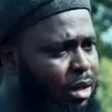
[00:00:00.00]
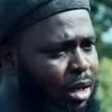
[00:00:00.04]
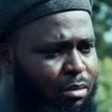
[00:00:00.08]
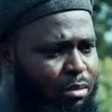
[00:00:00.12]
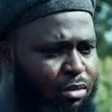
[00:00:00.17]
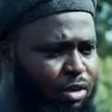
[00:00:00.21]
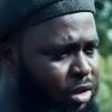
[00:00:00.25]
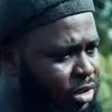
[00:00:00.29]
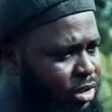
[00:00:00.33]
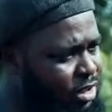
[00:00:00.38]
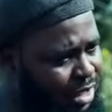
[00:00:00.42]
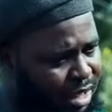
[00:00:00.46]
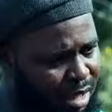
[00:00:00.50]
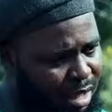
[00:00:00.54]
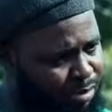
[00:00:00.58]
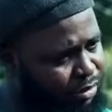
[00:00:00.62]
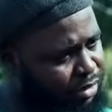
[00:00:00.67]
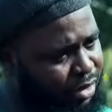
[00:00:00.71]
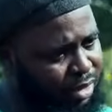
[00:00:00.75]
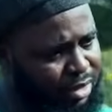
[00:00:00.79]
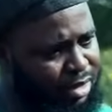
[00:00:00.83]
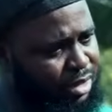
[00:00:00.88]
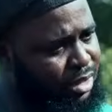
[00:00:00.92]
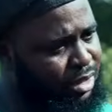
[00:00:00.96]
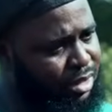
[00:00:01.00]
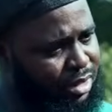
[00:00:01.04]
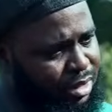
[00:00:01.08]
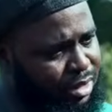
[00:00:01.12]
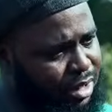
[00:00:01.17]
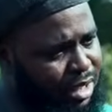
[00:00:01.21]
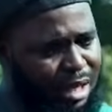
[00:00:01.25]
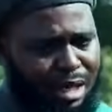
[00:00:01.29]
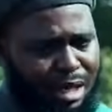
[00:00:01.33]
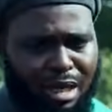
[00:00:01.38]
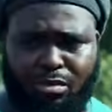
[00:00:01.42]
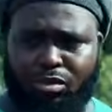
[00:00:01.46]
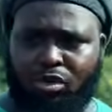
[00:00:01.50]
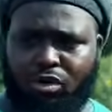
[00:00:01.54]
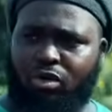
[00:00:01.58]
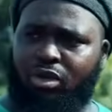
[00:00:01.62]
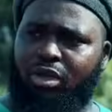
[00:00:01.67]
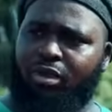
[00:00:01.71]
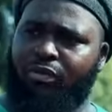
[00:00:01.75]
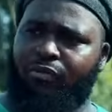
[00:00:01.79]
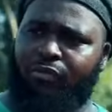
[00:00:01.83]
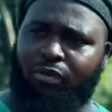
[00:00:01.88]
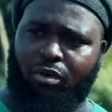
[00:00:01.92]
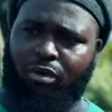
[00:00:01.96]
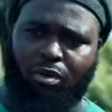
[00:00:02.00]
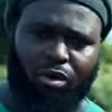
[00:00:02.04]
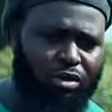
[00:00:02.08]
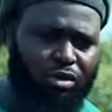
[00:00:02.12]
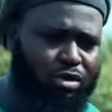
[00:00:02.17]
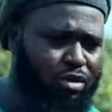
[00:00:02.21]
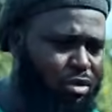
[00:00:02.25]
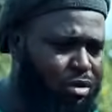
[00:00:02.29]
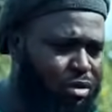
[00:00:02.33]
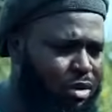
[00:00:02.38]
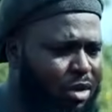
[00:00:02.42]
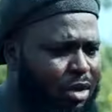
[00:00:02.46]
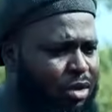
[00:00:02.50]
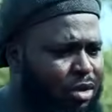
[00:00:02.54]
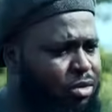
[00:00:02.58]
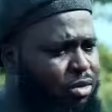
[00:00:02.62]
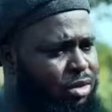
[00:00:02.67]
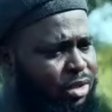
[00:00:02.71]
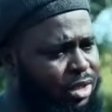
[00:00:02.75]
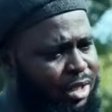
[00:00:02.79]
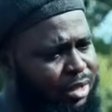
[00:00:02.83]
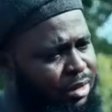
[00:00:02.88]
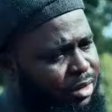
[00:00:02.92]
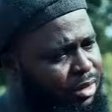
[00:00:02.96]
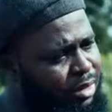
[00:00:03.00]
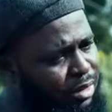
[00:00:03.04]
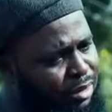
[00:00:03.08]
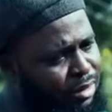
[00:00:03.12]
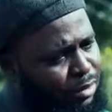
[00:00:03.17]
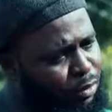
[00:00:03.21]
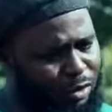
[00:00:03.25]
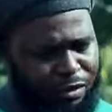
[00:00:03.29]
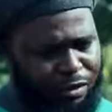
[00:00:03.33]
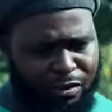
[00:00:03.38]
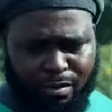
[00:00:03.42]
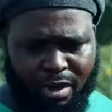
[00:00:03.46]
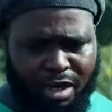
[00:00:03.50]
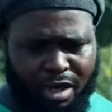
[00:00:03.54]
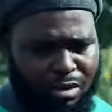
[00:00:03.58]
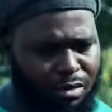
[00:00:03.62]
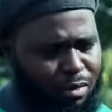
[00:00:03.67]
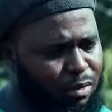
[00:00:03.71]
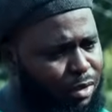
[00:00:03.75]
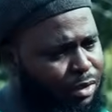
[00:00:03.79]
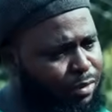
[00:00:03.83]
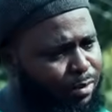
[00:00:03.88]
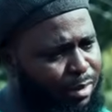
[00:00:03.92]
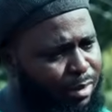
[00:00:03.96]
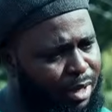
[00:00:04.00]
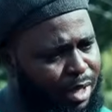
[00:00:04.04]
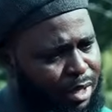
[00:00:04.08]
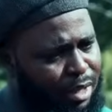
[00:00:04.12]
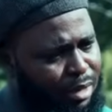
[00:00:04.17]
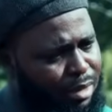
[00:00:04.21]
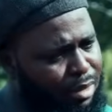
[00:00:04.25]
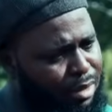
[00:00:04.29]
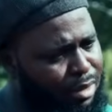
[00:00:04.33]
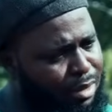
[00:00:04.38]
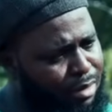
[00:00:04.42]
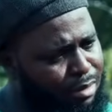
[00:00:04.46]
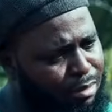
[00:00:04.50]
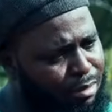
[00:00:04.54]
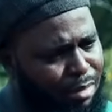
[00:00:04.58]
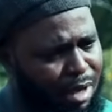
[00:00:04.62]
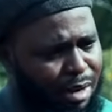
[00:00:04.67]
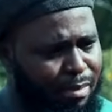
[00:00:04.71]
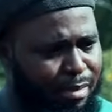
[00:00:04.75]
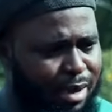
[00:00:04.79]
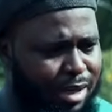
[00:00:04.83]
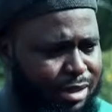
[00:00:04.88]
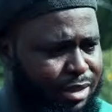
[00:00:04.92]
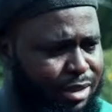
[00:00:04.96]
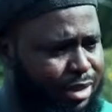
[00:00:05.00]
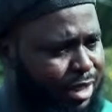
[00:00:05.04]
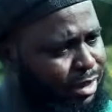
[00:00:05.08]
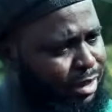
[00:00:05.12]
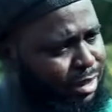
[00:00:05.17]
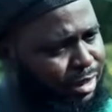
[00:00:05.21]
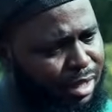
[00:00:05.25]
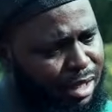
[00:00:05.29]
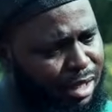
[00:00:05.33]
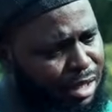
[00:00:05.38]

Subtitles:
I'm just an apprentice and I am looking forward to settling with my master in the